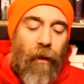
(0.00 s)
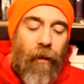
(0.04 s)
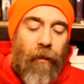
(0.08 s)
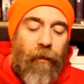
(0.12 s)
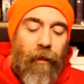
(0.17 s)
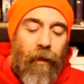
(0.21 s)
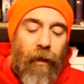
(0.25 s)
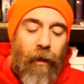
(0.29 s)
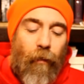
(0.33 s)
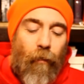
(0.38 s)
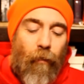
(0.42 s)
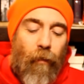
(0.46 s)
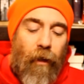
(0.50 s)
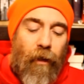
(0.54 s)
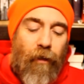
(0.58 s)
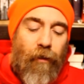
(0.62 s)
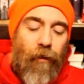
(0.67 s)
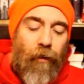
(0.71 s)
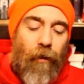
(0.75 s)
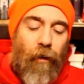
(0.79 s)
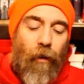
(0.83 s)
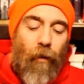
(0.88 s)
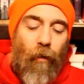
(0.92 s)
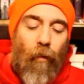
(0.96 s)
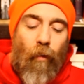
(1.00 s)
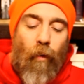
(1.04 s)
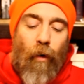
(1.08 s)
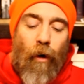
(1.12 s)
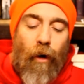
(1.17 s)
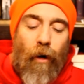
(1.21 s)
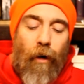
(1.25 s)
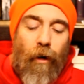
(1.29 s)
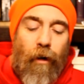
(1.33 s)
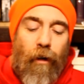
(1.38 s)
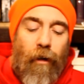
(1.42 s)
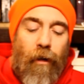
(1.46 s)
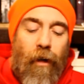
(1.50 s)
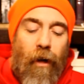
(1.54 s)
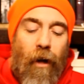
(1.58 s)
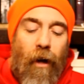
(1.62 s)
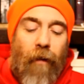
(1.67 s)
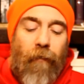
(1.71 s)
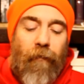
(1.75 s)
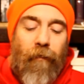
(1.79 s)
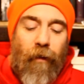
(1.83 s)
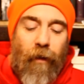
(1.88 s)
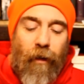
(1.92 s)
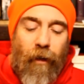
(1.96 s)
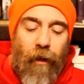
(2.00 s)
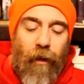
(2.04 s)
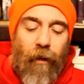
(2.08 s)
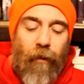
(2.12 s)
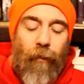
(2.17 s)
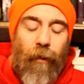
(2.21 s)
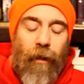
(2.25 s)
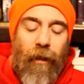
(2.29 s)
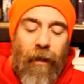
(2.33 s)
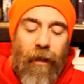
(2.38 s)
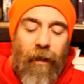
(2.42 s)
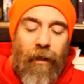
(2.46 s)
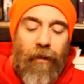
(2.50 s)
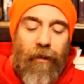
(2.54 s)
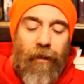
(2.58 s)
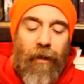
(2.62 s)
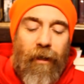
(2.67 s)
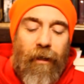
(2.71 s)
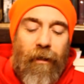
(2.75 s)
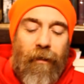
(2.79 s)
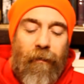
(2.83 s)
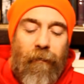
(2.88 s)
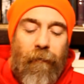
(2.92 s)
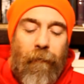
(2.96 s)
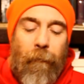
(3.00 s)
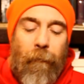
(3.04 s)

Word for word: the original word of the good religion